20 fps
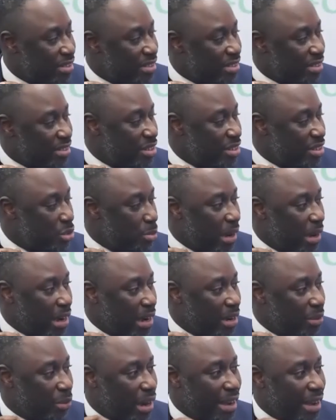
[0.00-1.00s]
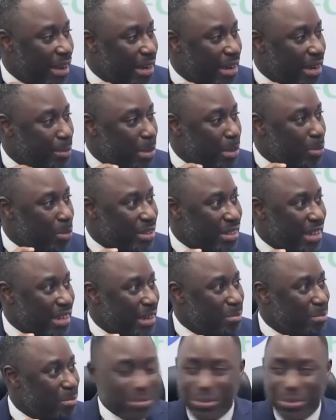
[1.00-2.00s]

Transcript: since you probably will have had a bit more time